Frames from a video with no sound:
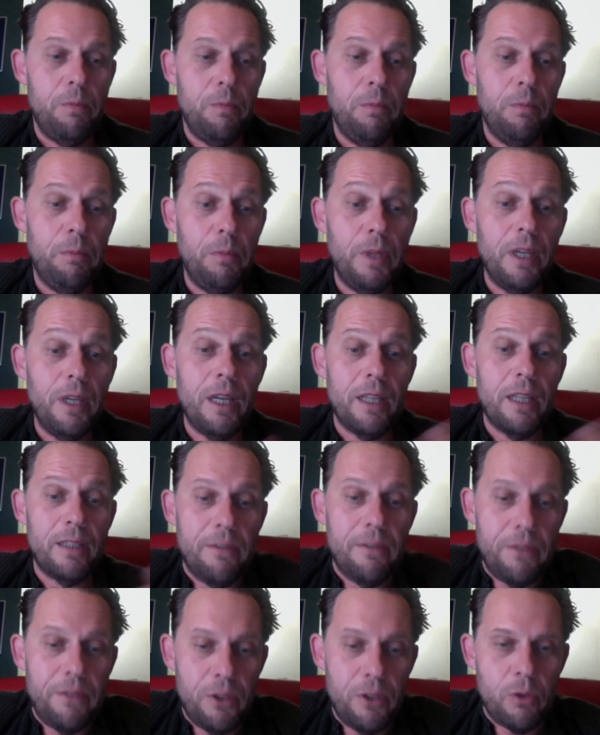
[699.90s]
Me as
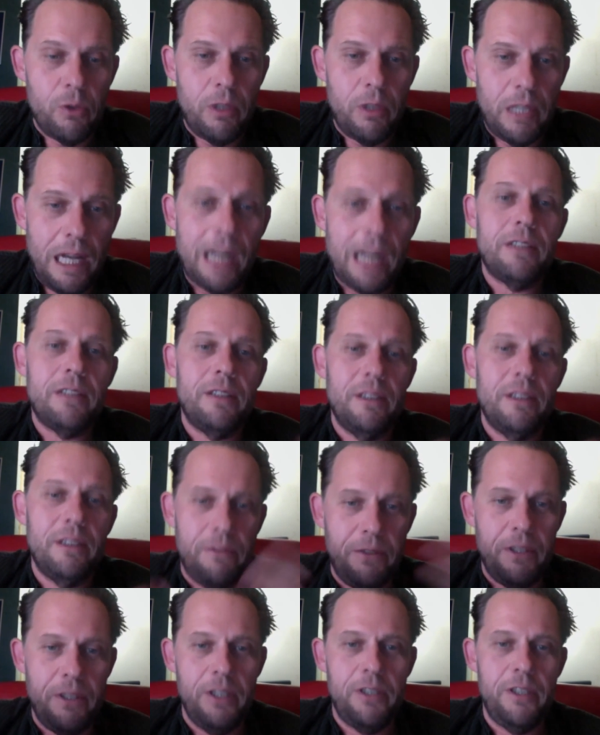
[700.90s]
a visual artist,
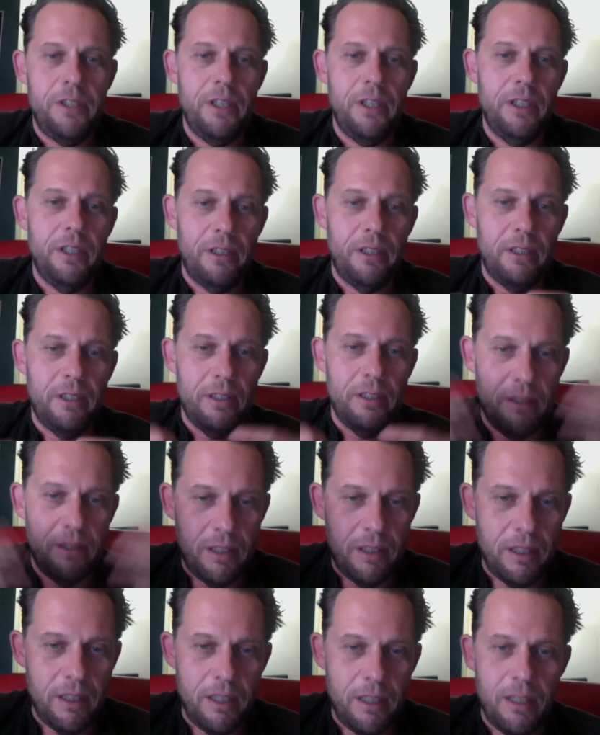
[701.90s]
finishing
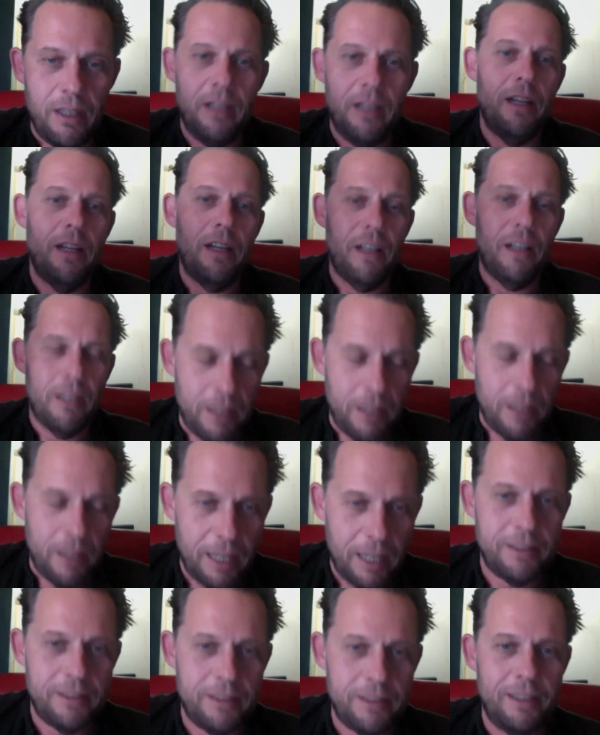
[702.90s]

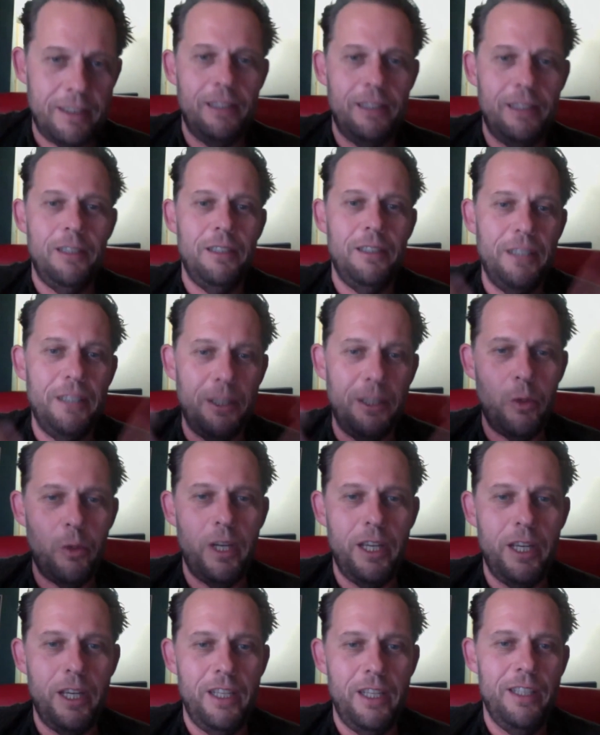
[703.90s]
classical, in a
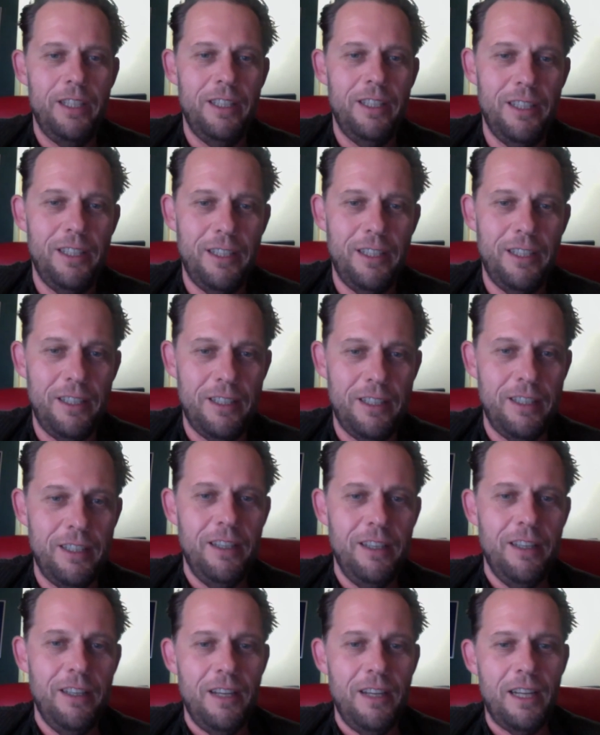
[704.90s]
way,
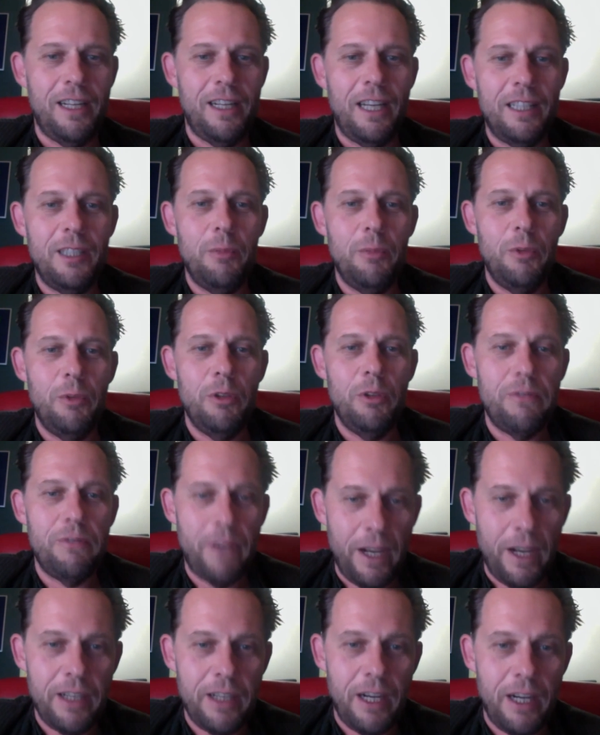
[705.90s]
Academy of
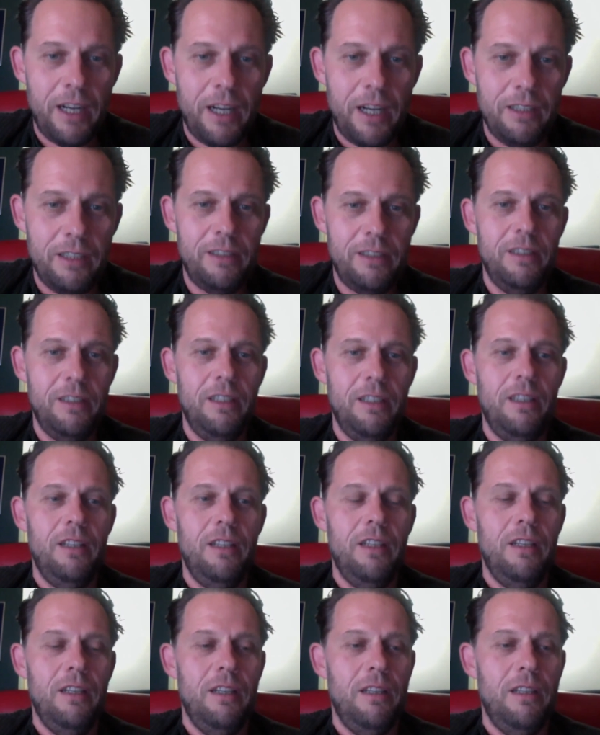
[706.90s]
Fine Art,
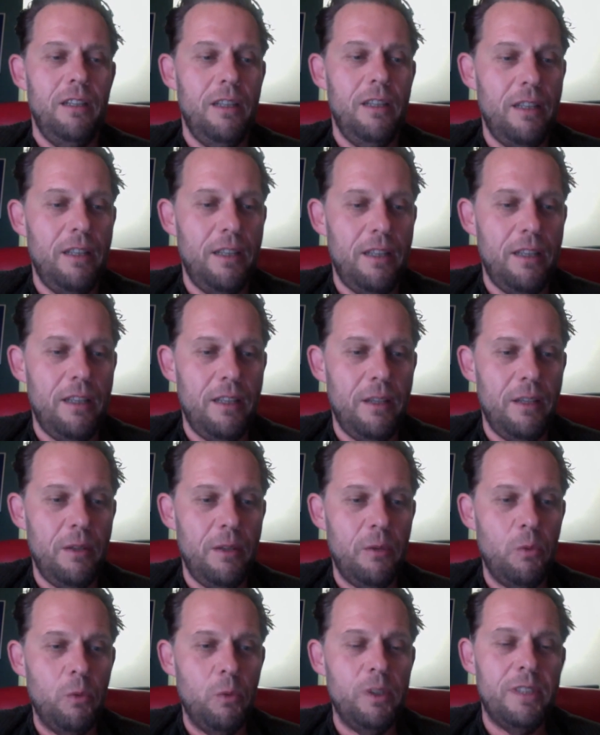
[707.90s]

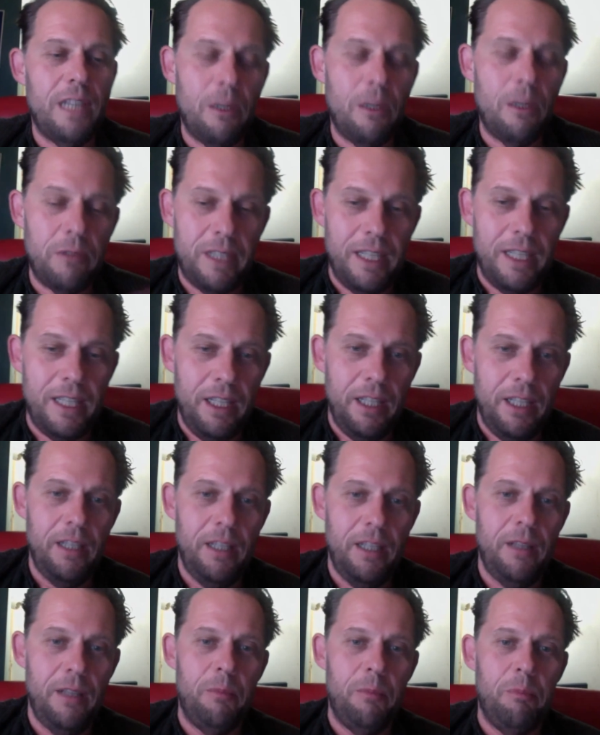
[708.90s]
without
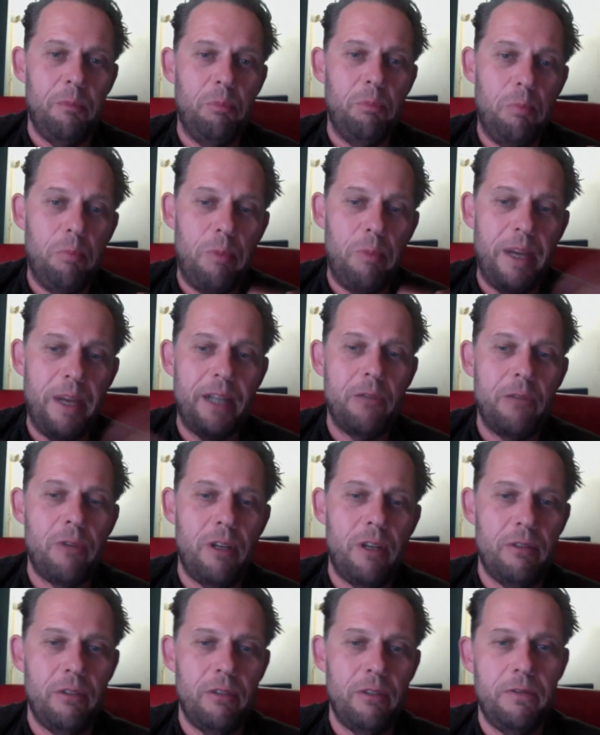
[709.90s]
any
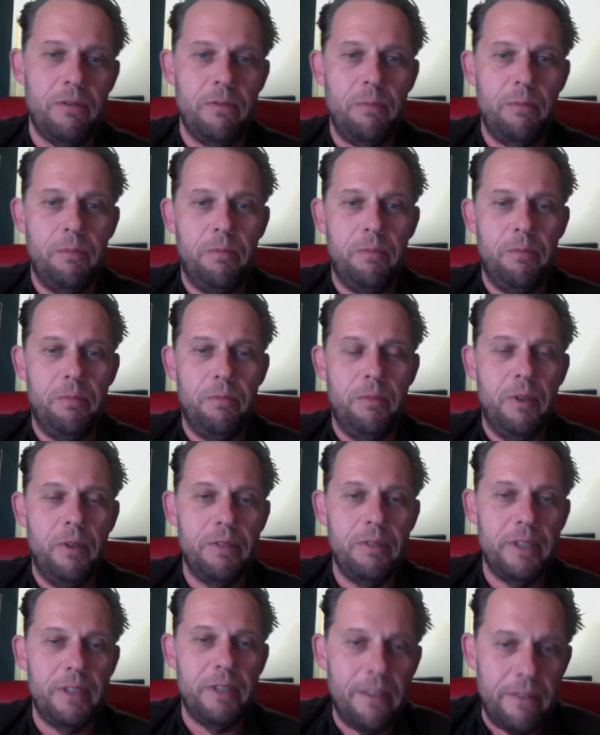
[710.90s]
background of
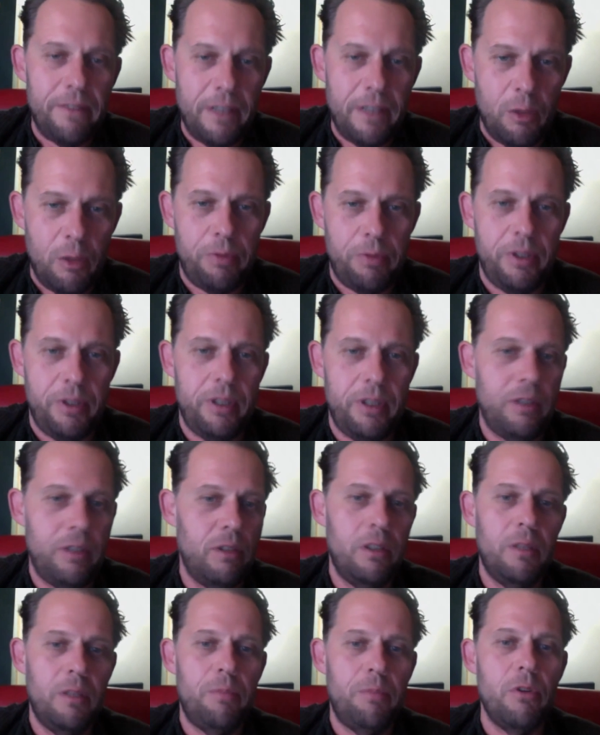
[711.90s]
a developer
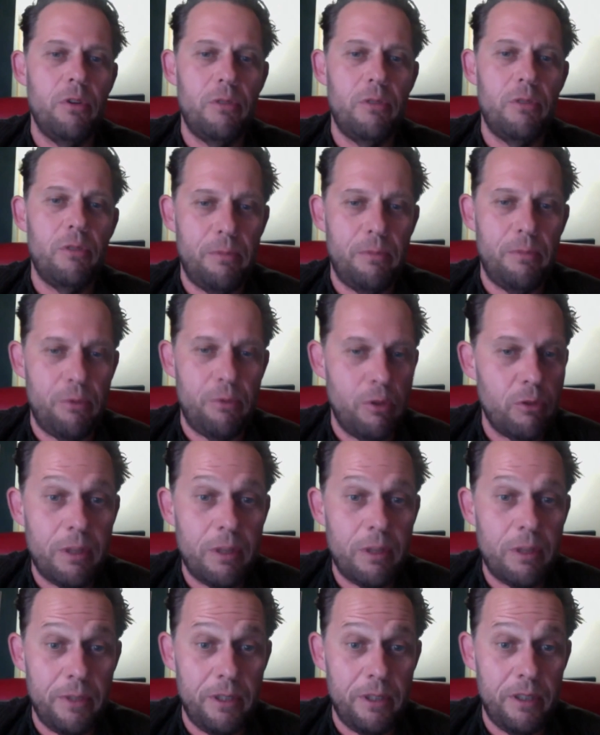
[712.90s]
or a
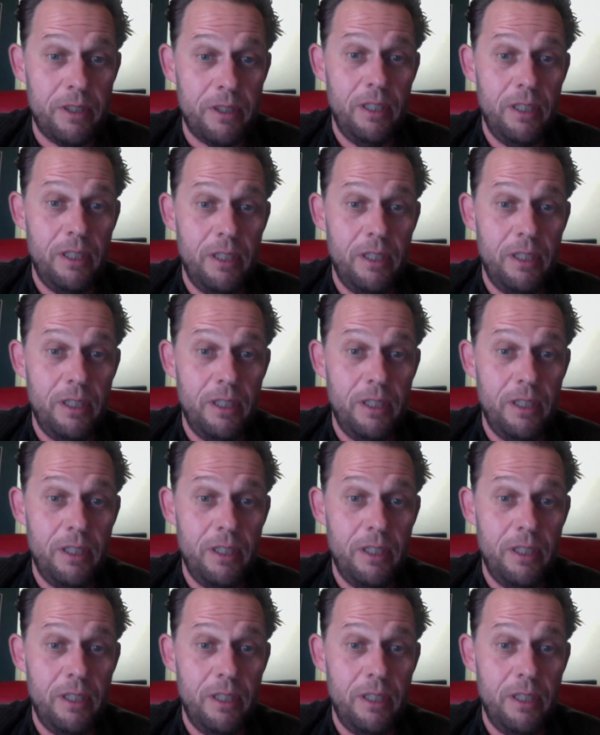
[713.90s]
programmer,